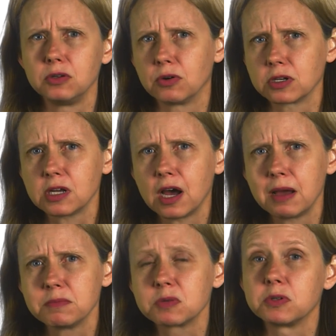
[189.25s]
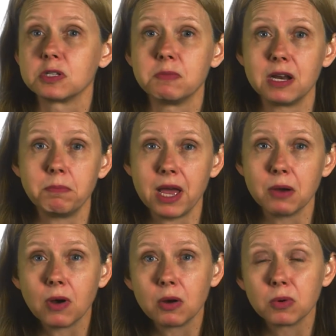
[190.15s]
York Times, which has made a
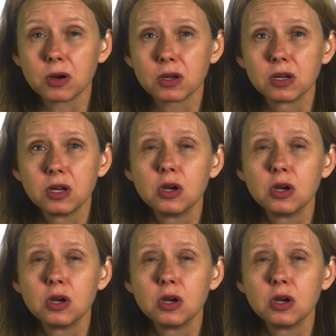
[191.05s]
paywall work,